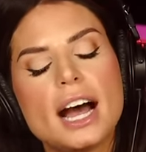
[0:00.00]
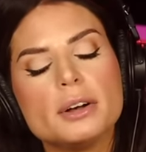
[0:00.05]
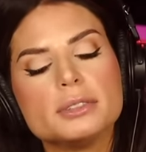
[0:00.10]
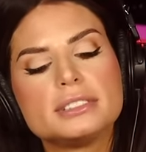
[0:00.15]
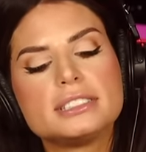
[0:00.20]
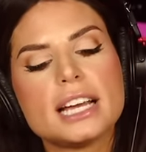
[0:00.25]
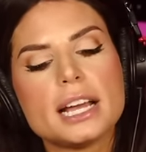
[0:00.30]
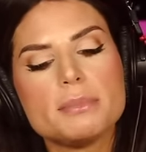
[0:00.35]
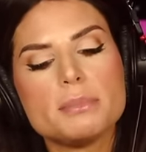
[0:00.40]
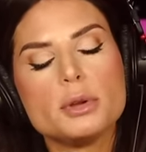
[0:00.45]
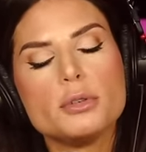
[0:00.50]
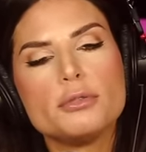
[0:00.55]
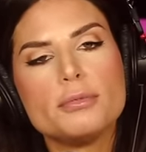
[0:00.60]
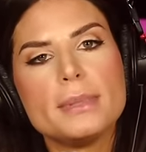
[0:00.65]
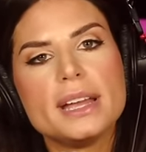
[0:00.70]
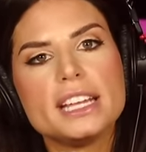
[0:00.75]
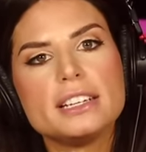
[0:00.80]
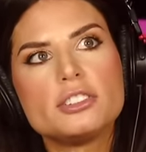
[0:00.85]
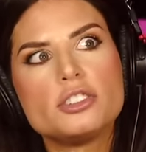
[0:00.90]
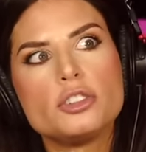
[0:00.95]
outside
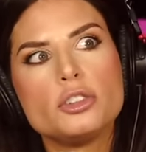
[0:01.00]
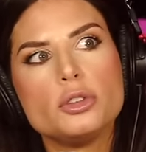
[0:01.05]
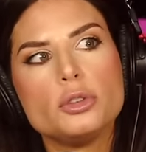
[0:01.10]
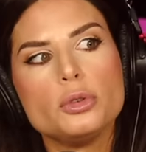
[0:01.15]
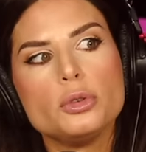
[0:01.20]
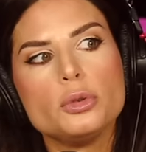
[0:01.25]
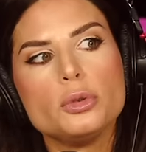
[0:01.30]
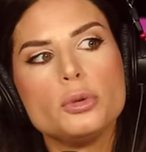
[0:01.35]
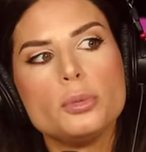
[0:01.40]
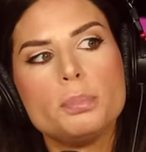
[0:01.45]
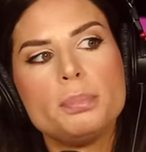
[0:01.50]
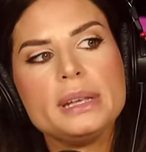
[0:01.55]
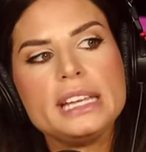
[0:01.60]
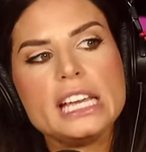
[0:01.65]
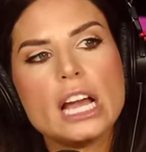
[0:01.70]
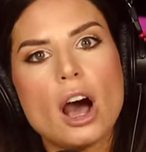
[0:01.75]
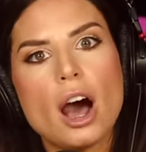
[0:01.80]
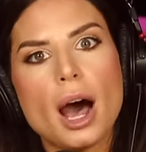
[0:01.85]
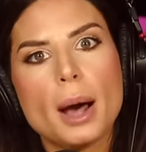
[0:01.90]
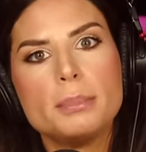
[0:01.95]
movement to
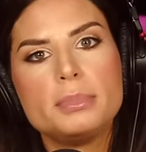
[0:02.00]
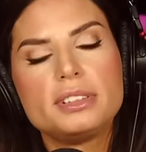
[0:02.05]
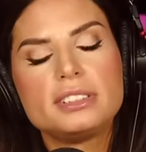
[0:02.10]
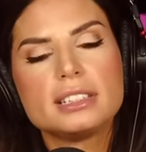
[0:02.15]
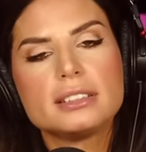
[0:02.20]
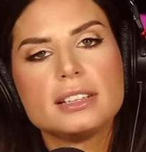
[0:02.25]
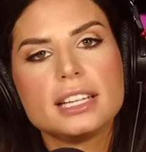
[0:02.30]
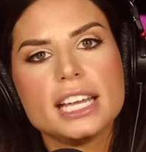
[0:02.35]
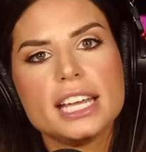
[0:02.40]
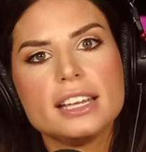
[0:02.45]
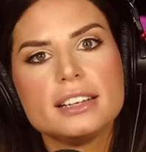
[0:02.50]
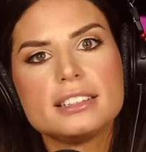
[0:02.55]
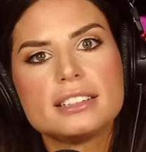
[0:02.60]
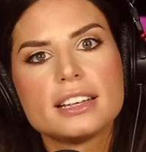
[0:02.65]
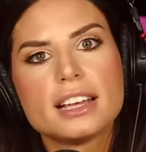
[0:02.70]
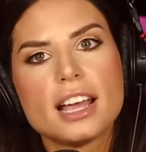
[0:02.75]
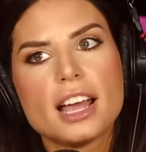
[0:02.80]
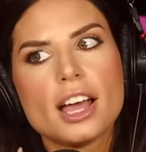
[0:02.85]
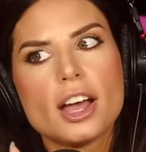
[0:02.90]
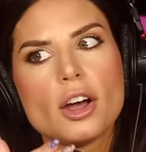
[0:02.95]
be
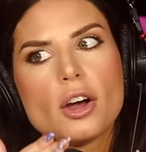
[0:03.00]
obsolete.